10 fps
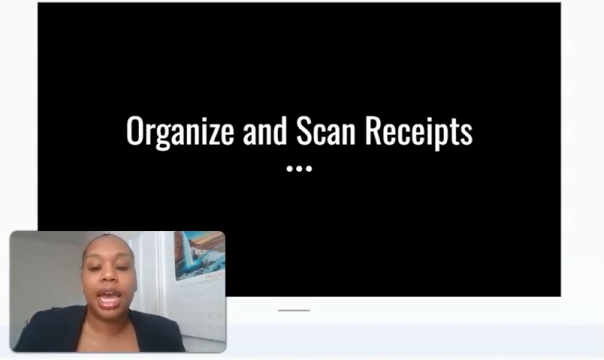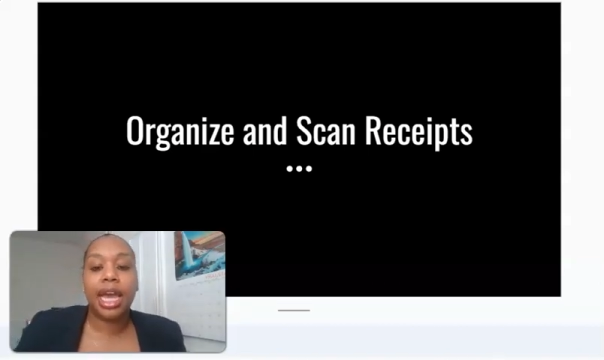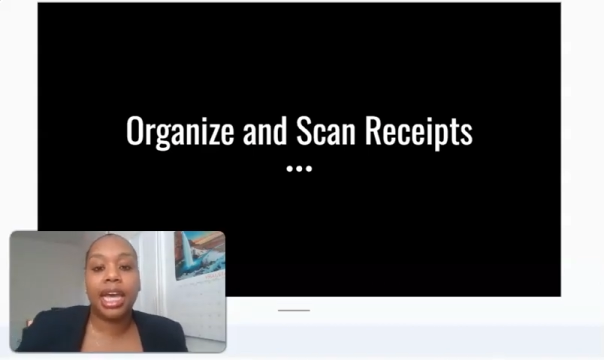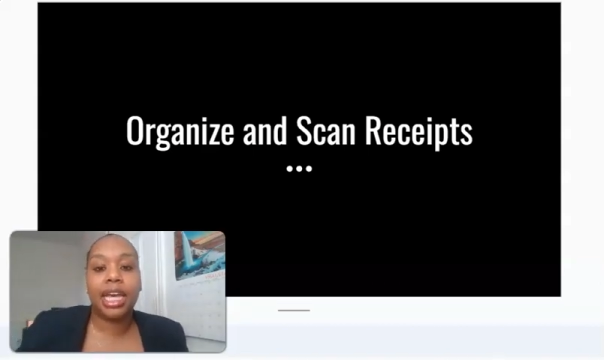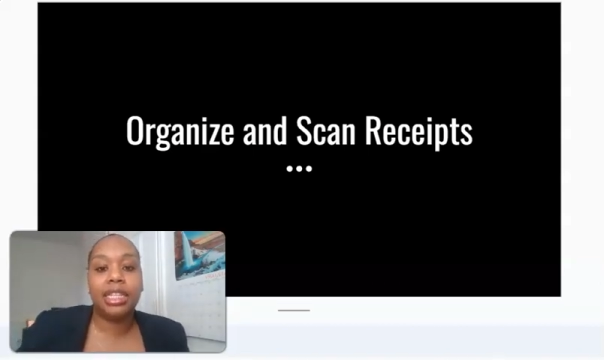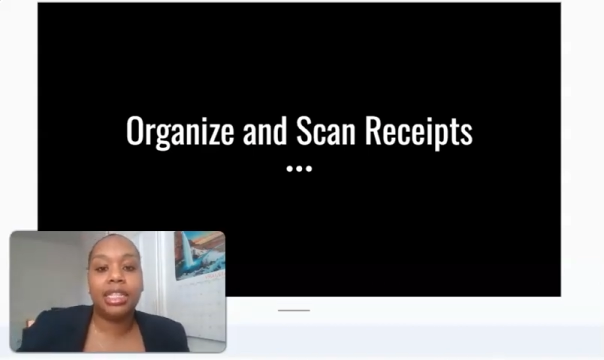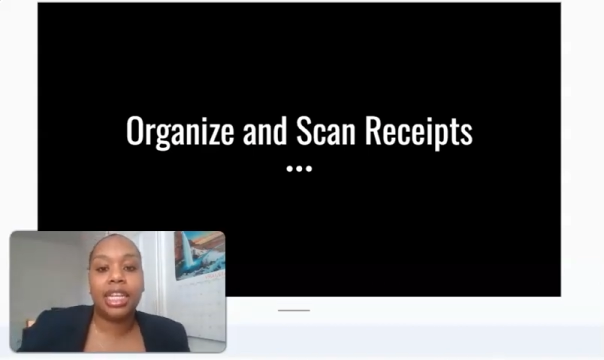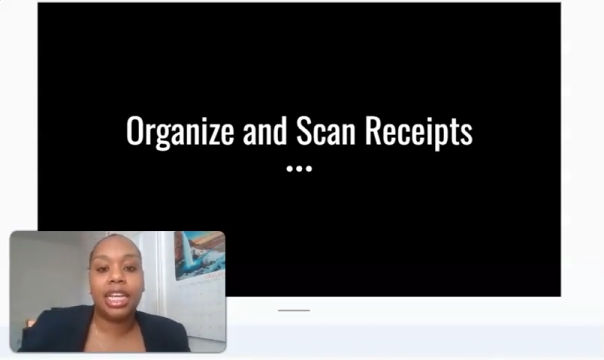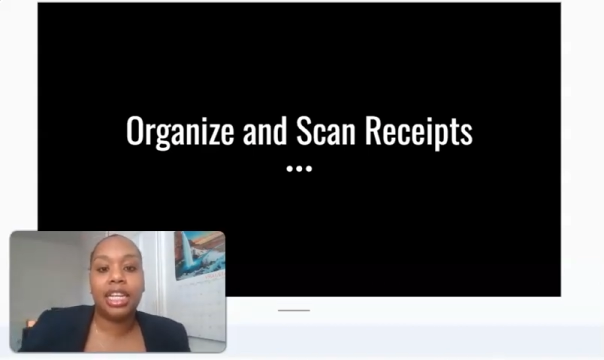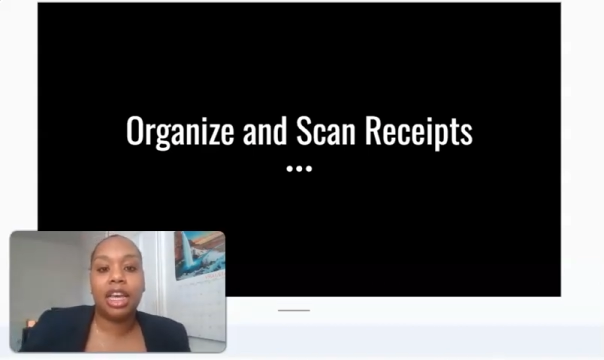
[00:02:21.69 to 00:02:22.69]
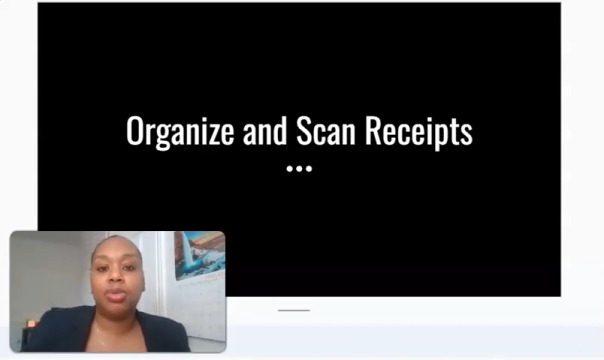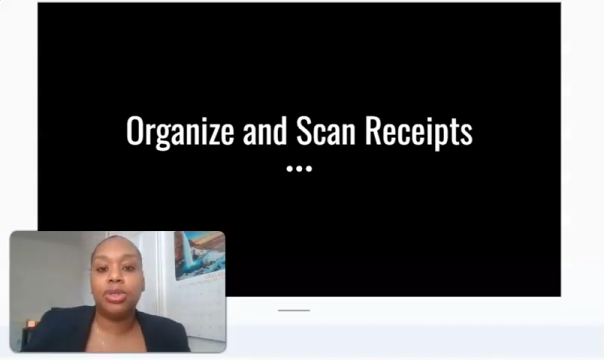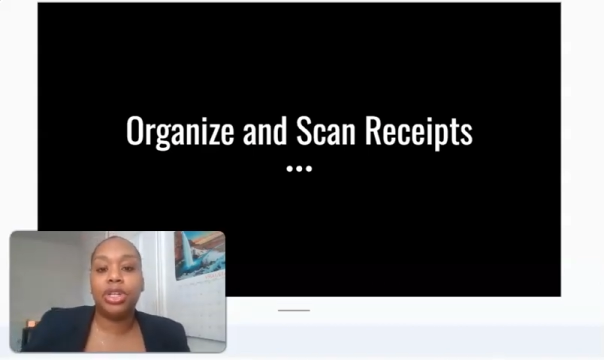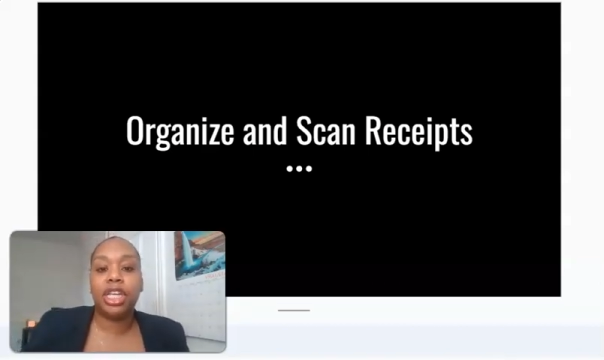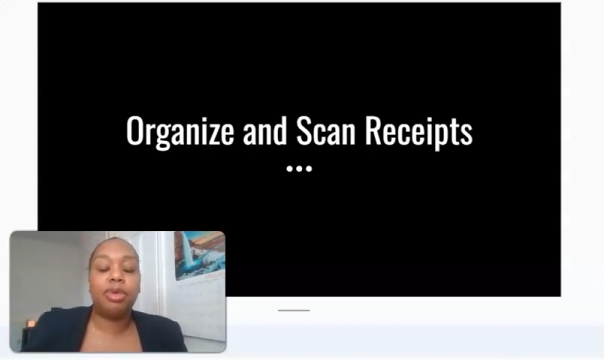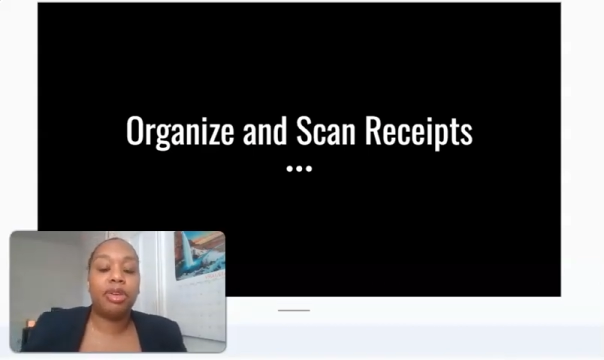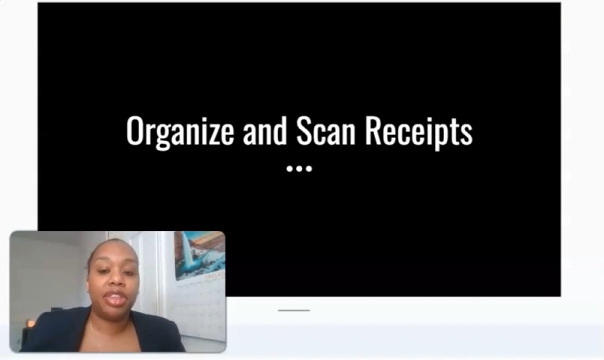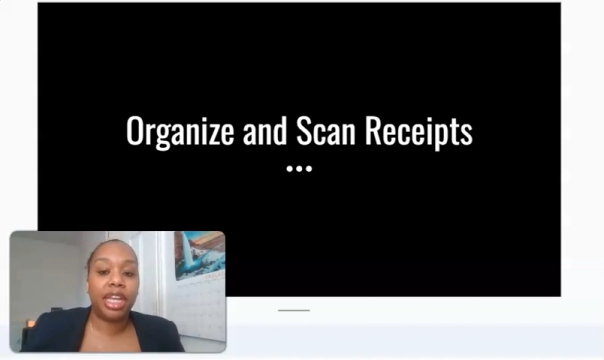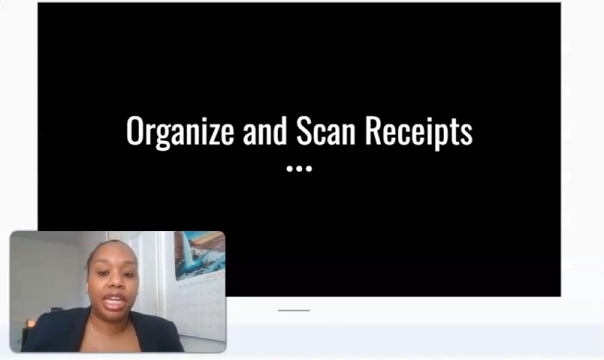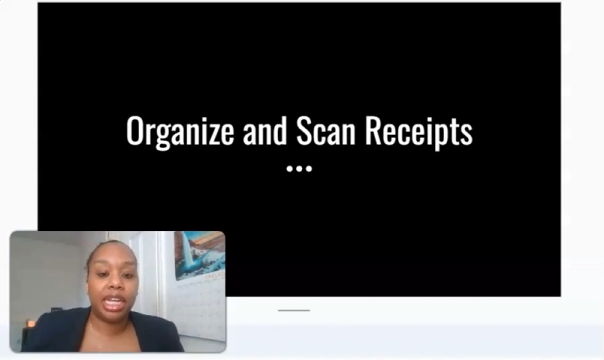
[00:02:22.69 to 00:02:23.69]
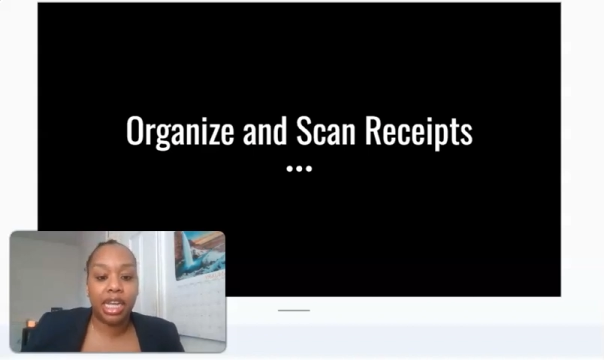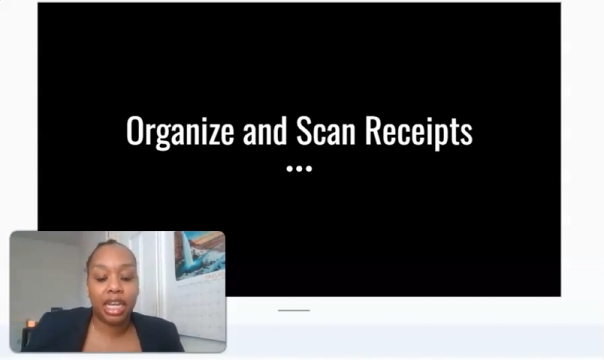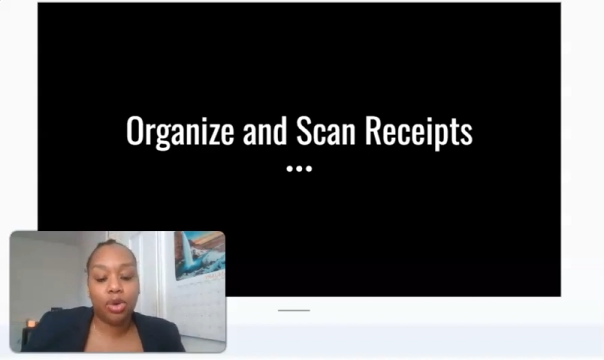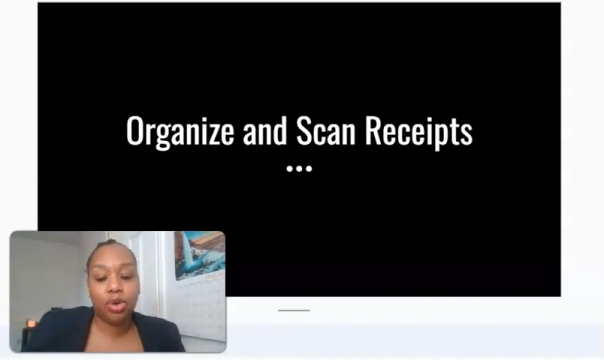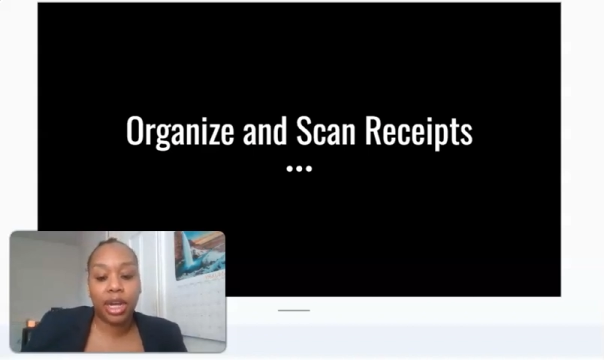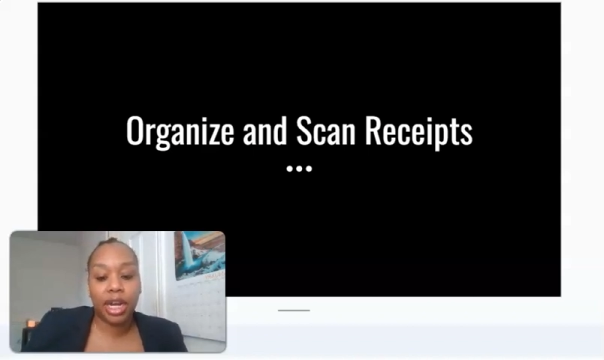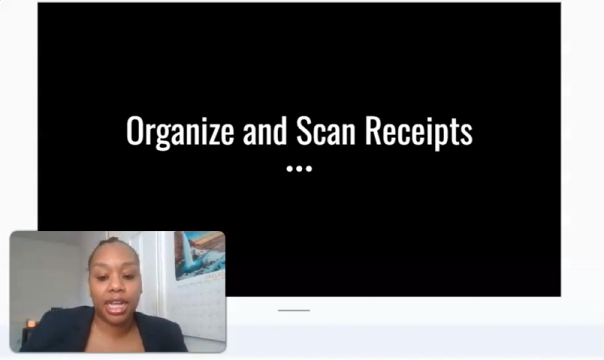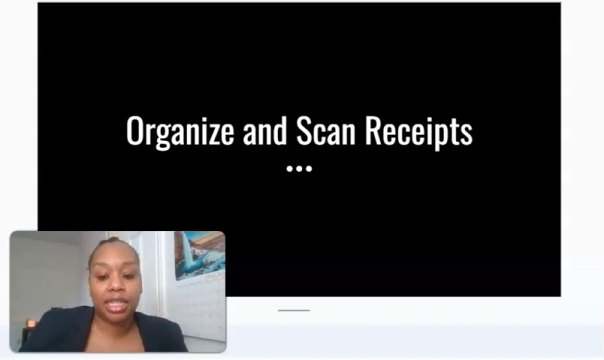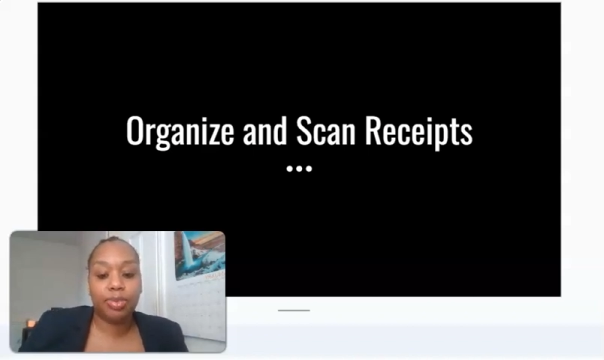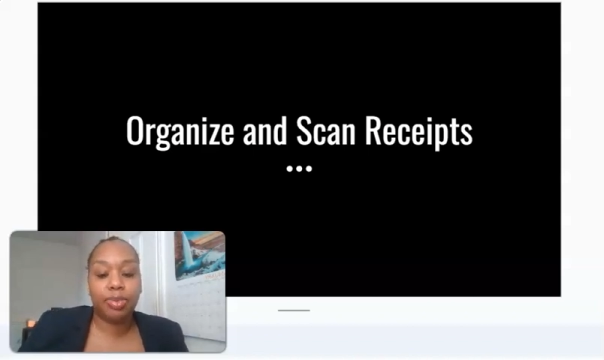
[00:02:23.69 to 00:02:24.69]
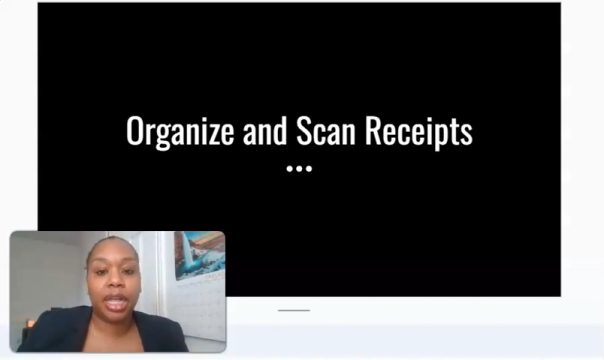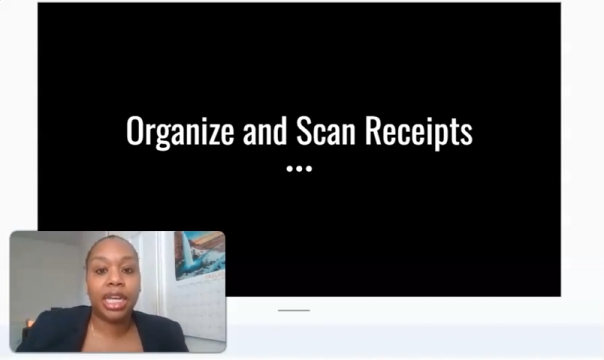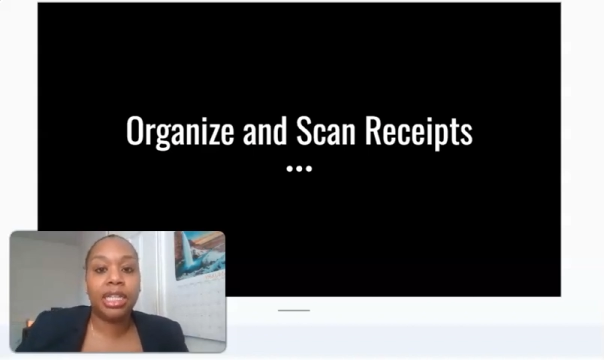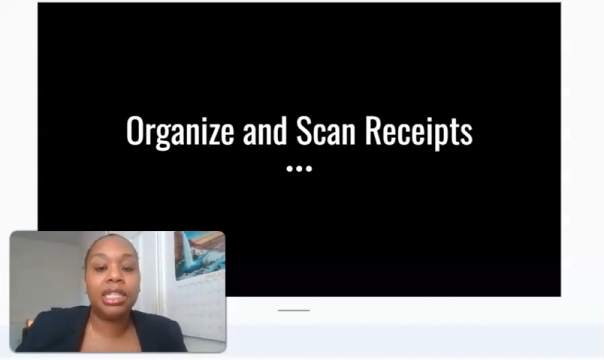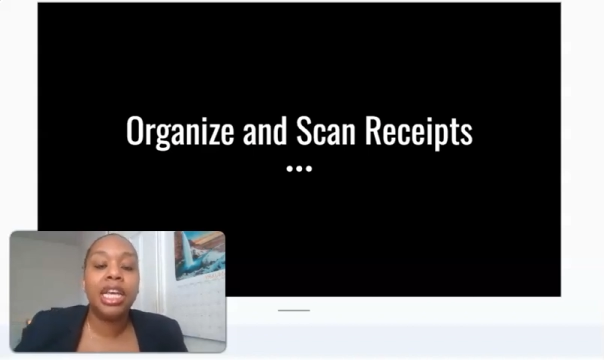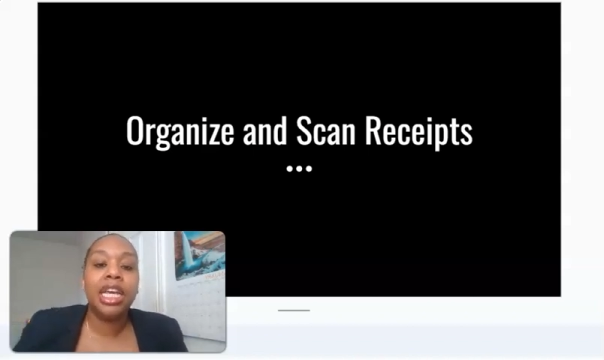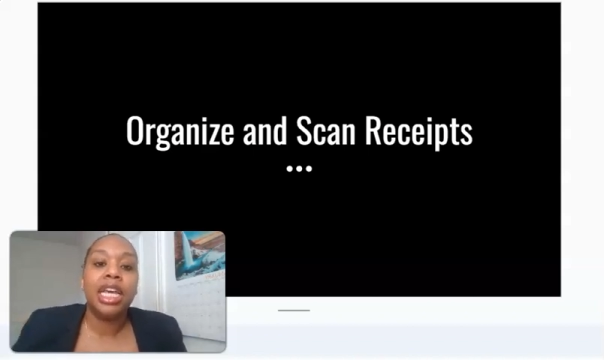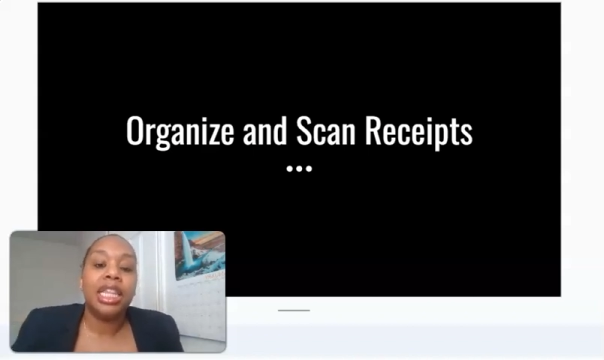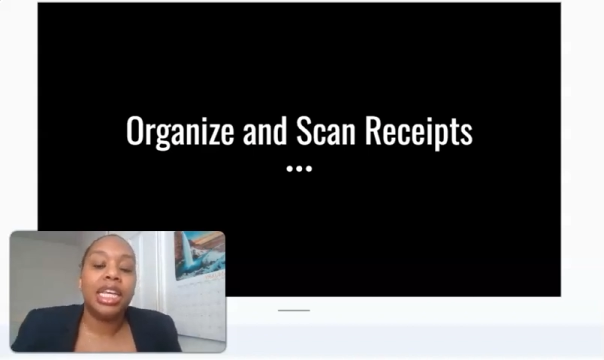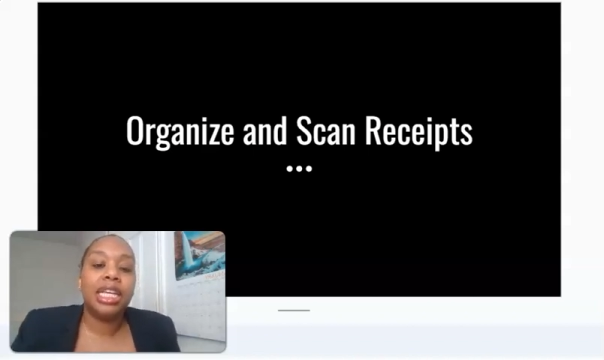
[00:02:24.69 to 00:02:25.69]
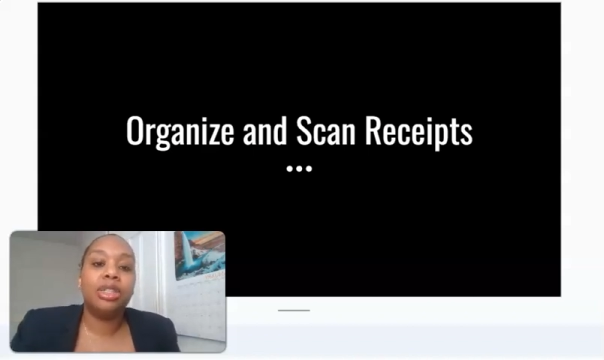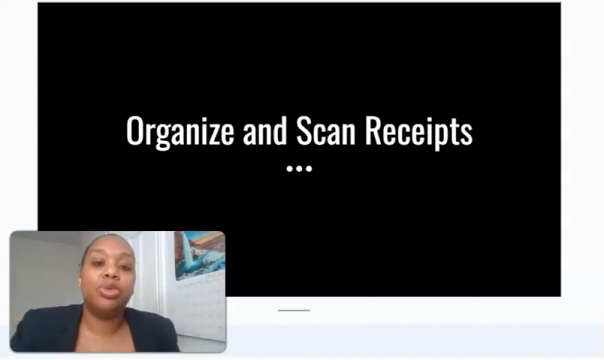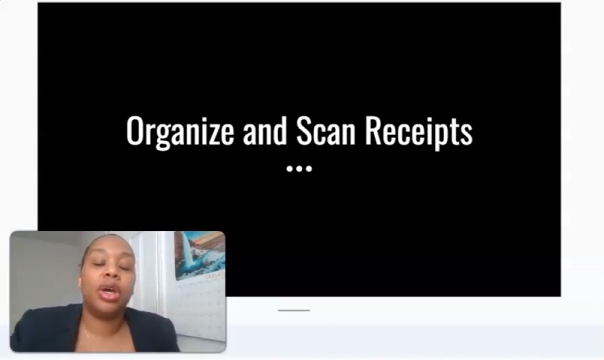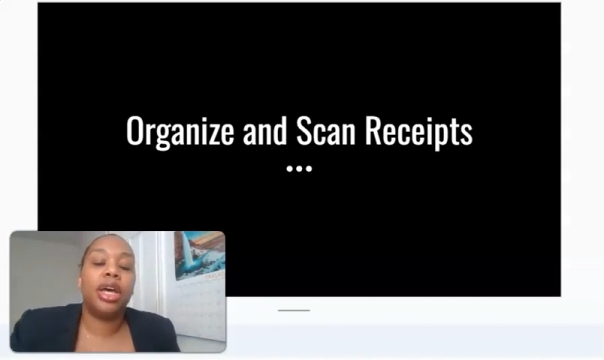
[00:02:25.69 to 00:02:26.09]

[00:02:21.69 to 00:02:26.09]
And it helps you to keep everything neat and organized in place. These